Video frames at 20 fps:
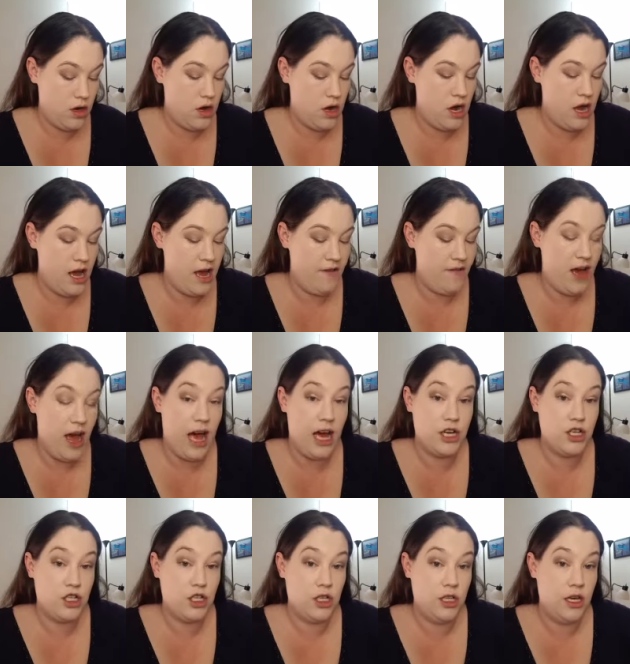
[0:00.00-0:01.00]
I have
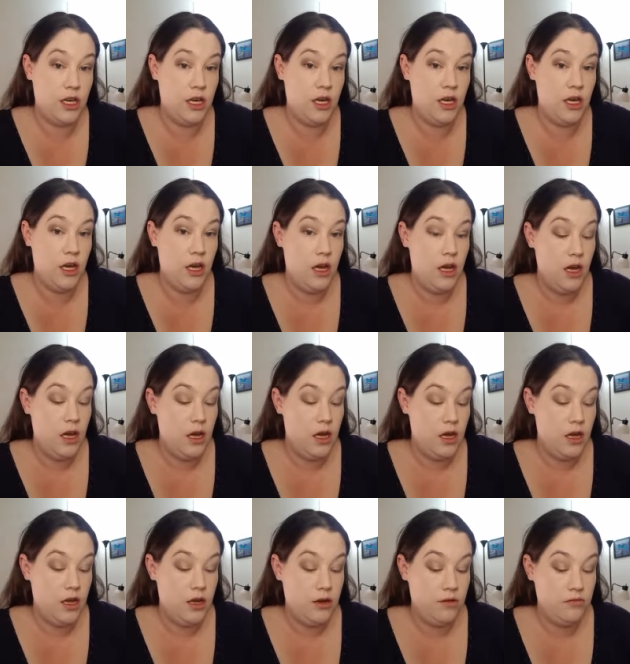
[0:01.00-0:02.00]
actually
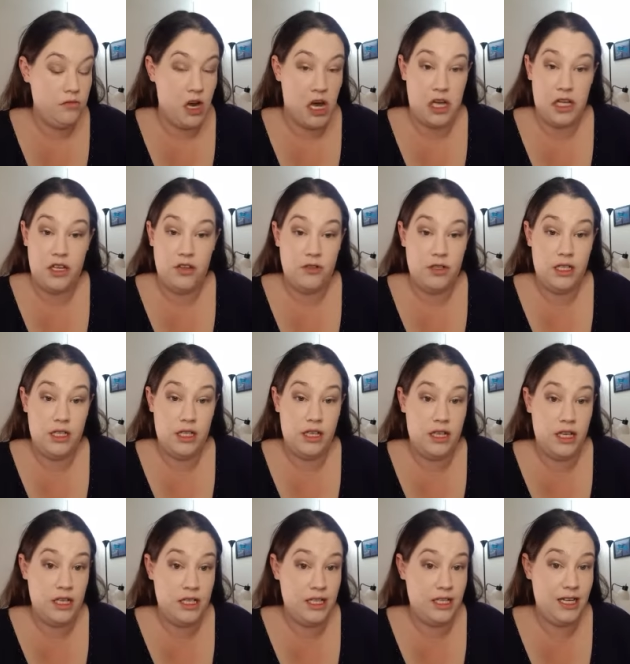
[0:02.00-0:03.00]
not used
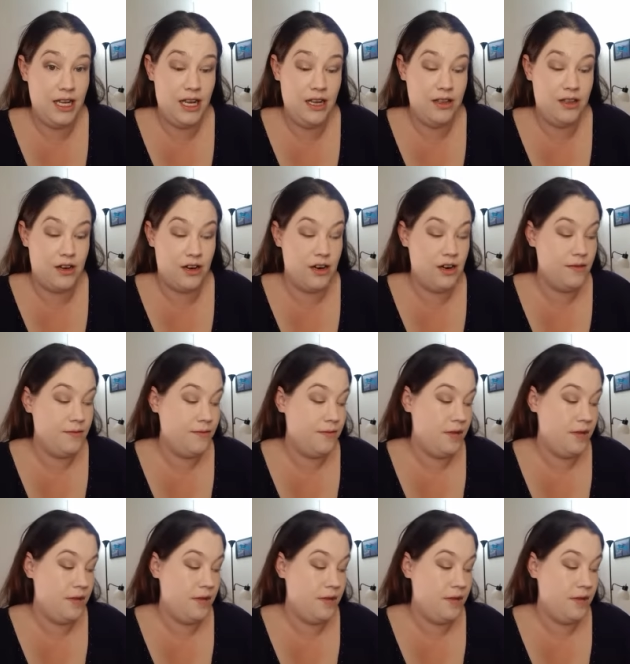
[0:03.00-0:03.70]
this either.